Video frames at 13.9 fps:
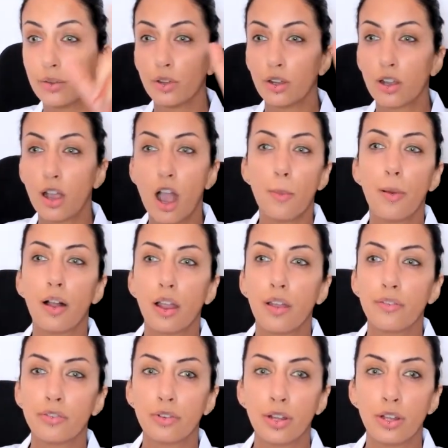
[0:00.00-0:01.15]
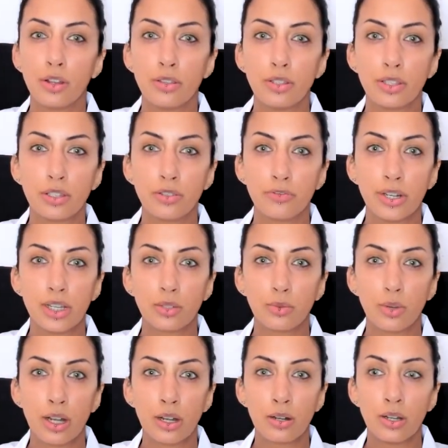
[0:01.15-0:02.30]
We've got car park over the road that's free as
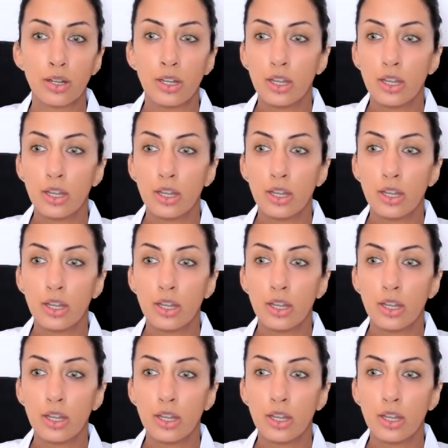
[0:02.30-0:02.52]
well.